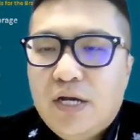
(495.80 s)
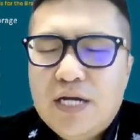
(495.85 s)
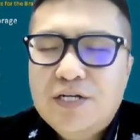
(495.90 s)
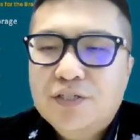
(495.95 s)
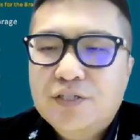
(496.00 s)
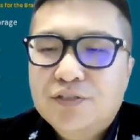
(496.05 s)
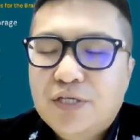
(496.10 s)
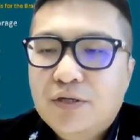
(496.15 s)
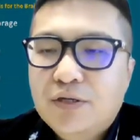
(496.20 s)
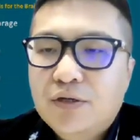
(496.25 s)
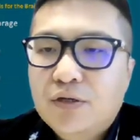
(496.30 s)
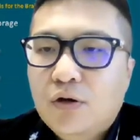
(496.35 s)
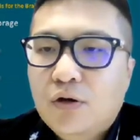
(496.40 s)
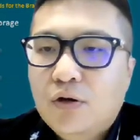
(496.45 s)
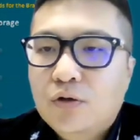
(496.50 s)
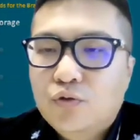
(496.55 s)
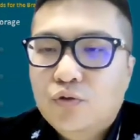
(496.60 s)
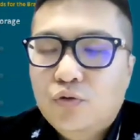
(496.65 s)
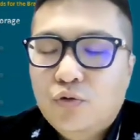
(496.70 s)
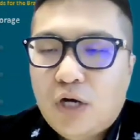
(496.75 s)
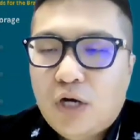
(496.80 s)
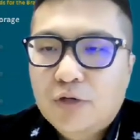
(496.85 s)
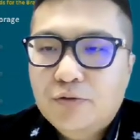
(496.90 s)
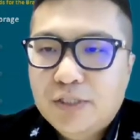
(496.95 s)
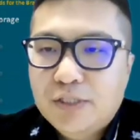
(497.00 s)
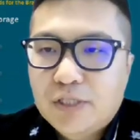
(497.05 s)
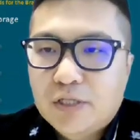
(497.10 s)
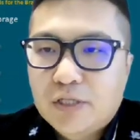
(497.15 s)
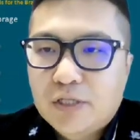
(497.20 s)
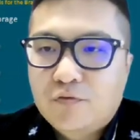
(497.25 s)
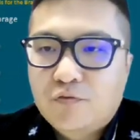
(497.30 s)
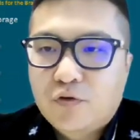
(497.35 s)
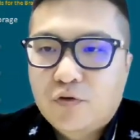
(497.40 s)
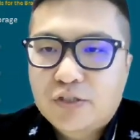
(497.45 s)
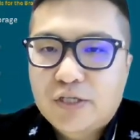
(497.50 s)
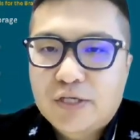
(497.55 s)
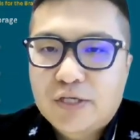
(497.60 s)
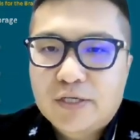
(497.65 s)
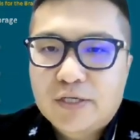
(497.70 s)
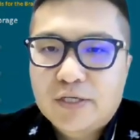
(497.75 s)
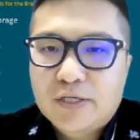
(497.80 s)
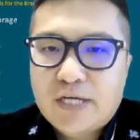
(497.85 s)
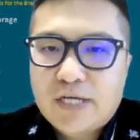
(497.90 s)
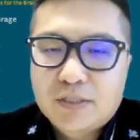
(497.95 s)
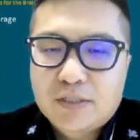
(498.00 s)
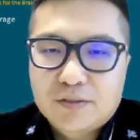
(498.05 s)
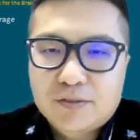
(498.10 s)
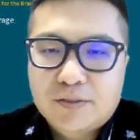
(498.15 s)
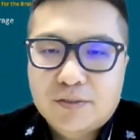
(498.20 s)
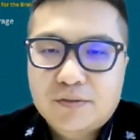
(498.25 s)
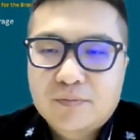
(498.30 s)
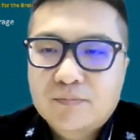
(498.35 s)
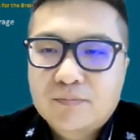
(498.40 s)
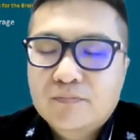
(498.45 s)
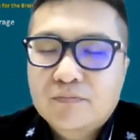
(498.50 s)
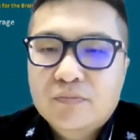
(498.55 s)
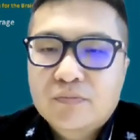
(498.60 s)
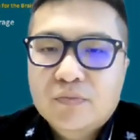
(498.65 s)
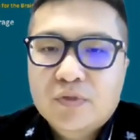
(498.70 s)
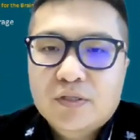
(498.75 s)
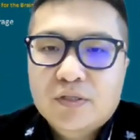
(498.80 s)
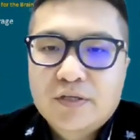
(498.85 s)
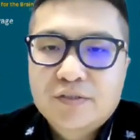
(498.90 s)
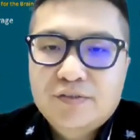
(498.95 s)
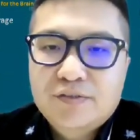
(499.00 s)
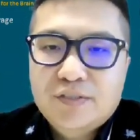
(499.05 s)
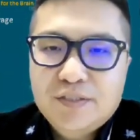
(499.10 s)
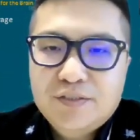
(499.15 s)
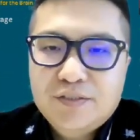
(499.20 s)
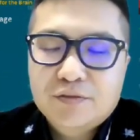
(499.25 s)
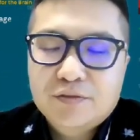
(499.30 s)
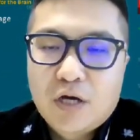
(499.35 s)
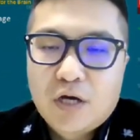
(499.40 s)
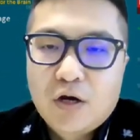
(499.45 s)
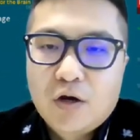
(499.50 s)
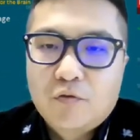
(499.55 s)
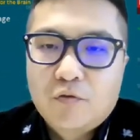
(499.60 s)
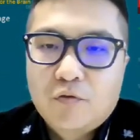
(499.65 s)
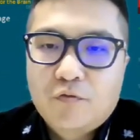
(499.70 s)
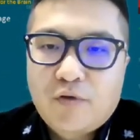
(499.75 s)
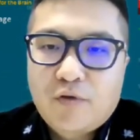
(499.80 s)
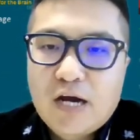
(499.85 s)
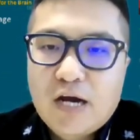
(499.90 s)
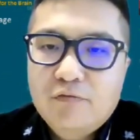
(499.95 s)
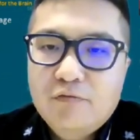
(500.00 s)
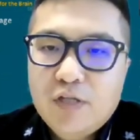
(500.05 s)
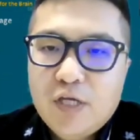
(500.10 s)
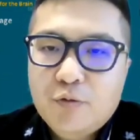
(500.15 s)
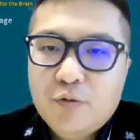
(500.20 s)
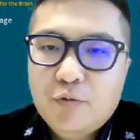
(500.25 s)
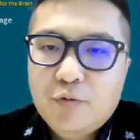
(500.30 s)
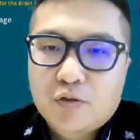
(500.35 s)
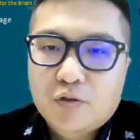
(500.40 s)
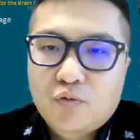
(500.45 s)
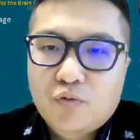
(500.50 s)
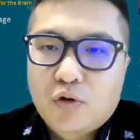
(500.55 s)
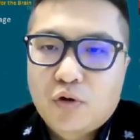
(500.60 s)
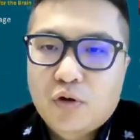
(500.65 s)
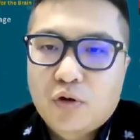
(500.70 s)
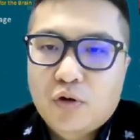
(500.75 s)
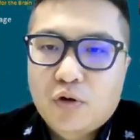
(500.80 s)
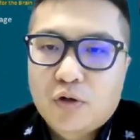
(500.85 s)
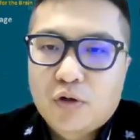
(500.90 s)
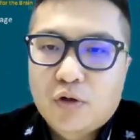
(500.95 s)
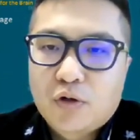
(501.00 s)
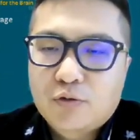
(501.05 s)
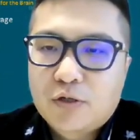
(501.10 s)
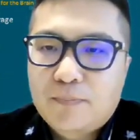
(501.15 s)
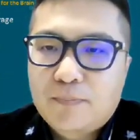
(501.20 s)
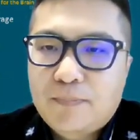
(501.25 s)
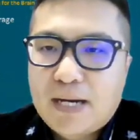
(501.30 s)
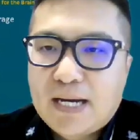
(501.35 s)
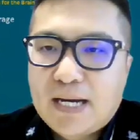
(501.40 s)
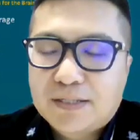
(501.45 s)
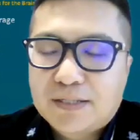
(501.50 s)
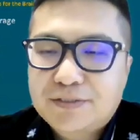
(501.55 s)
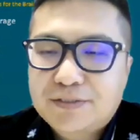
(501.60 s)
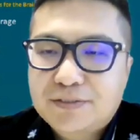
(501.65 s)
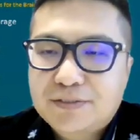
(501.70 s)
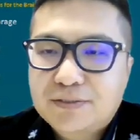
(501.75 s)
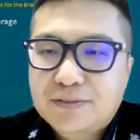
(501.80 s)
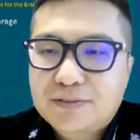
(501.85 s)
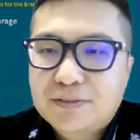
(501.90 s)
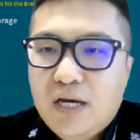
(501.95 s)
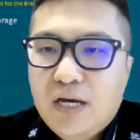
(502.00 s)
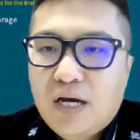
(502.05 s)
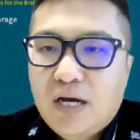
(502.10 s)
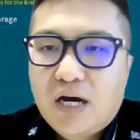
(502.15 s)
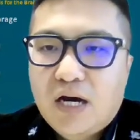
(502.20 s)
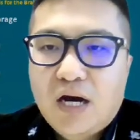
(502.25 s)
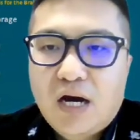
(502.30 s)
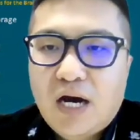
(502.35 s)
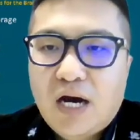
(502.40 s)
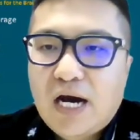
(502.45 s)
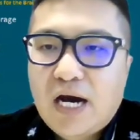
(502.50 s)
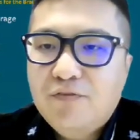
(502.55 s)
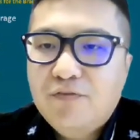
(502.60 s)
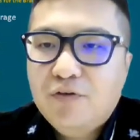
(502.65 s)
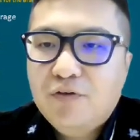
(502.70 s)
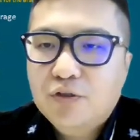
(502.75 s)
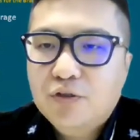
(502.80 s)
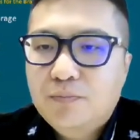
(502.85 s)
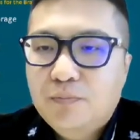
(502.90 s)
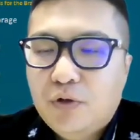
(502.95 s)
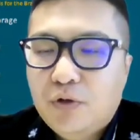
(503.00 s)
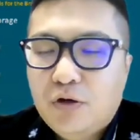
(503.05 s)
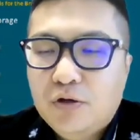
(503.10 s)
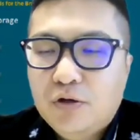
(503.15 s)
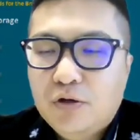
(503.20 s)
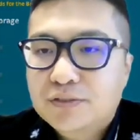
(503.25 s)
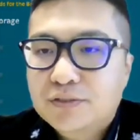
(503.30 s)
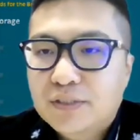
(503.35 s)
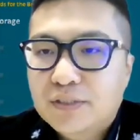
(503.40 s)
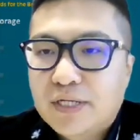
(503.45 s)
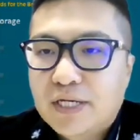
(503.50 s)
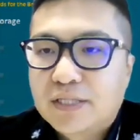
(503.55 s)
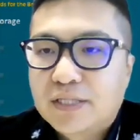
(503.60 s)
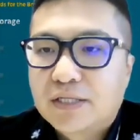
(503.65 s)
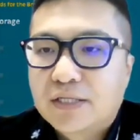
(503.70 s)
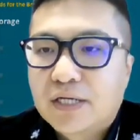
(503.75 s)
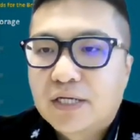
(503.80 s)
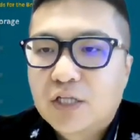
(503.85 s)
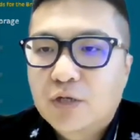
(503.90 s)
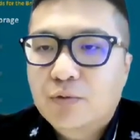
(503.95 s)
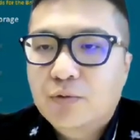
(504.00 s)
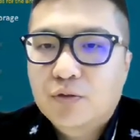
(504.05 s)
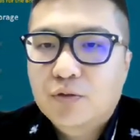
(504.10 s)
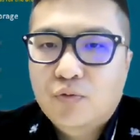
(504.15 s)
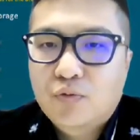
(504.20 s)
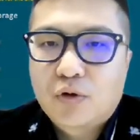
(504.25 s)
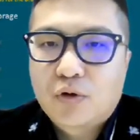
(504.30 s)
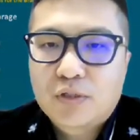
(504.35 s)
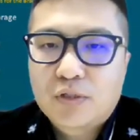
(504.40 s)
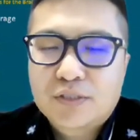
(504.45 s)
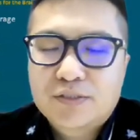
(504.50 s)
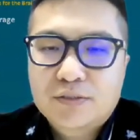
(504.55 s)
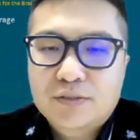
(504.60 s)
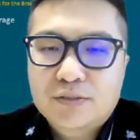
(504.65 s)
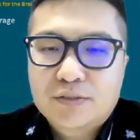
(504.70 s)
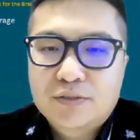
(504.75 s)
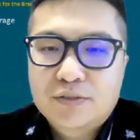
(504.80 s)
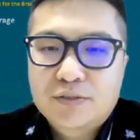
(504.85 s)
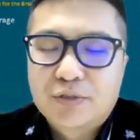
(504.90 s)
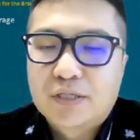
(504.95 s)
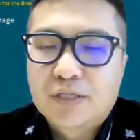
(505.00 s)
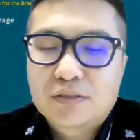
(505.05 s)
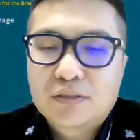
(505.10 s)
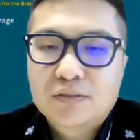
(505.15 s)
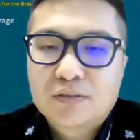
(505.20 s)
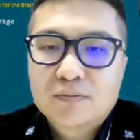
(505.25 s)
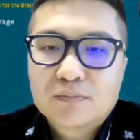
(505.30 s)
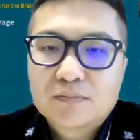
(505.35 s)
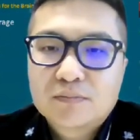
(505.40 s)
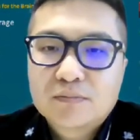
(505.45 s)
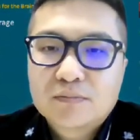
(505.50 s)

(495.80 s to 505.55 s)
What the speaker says: Each single 214 cabinet consists of 5 liquid-cooled battery packs, a high-voltage box, and a liquid-cooled unit.